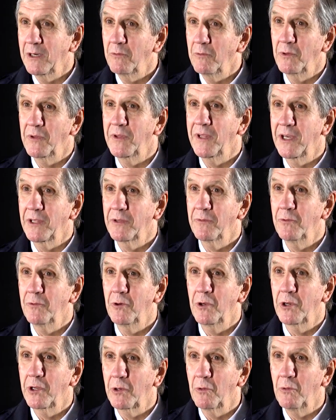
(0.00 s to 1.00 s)
with us
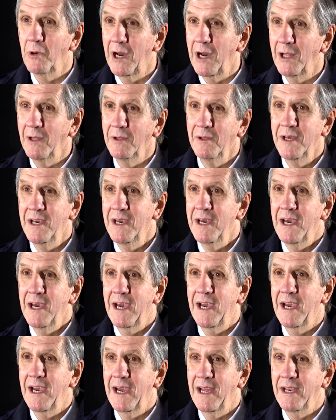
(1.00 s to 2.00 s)
for a little while,
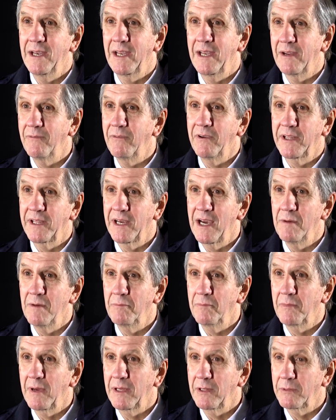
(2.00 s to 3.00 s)
and every
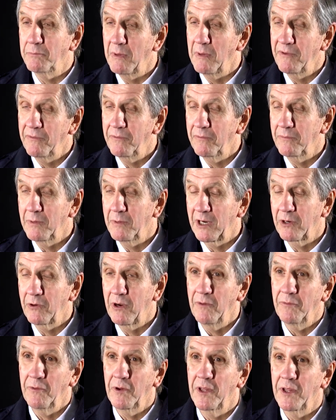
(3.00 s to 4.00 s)
time, as my, my
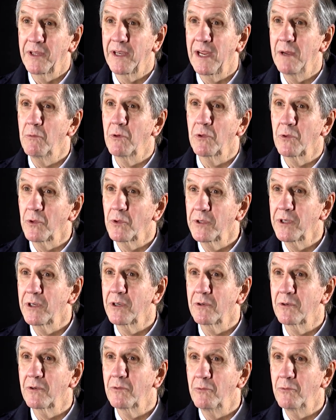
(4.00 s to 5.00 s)
grandfather's name was
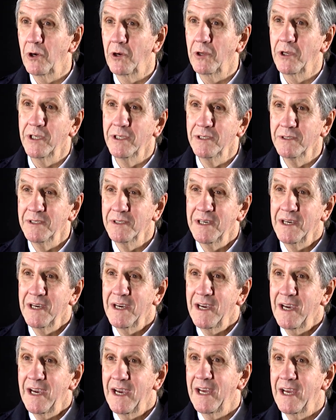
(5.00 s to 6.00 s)
also Roden,
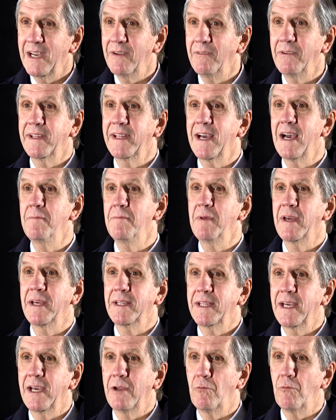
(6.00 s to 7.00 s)
and every time they
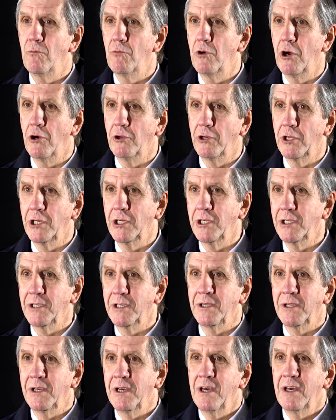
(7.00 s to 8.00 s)
said
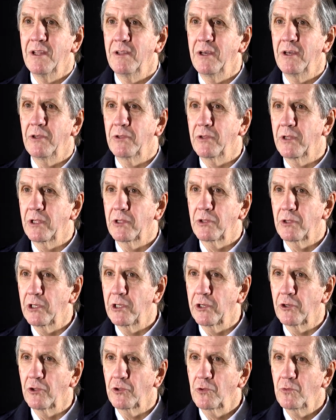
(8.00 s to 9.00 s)
Roden, there's this
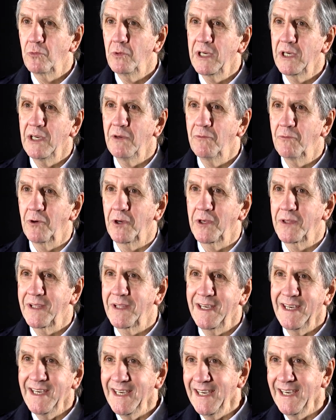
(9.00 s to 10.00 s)
little squeaky voice
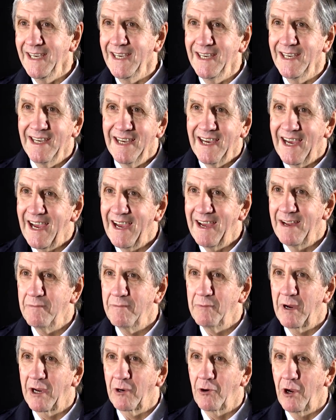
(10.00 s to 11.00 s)
thing,
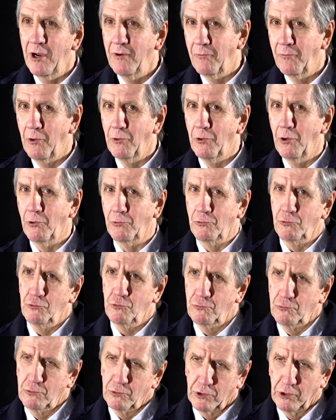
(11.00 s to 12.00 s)
and my grandfather
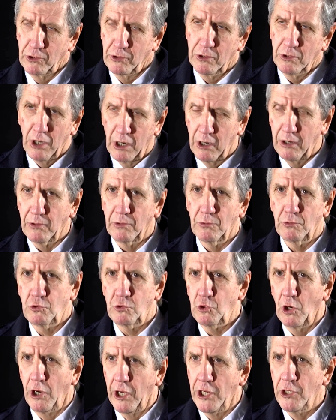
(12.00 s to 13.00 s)
said, "Oh,
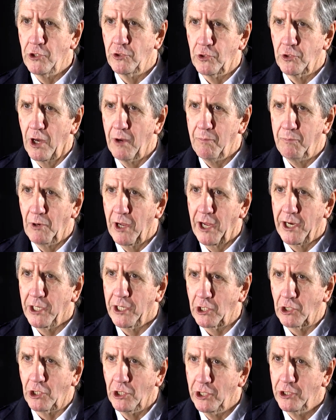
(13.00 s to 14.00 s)
change the
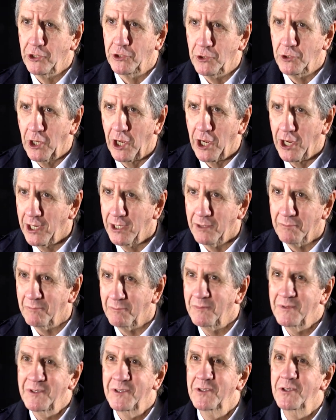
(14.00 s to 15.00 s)
bloody kid's
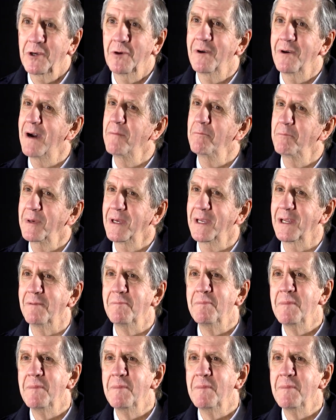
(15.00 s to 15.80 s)
name." So I'm Peter.